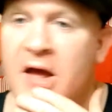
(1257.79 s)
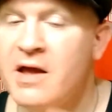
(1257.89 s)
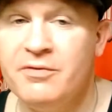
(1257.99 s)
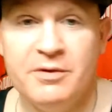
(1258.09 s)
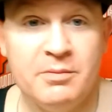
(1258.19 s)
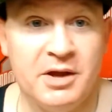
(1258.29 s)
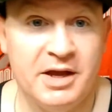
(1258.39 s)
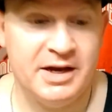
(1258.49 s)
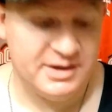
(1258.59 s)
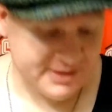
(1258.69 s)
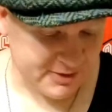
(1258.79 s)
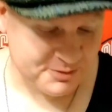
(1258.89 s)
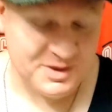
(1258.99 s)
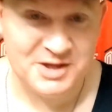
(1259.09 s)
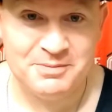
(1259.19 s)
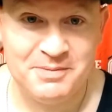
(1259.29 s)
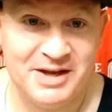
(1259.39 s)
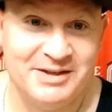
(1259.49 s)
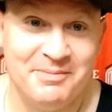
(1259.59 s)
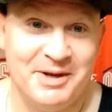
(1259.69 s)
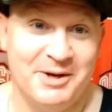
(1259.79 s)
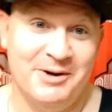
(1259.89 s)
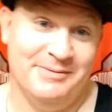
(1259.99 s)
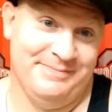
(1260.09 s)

If in my head it tells me it makes it better,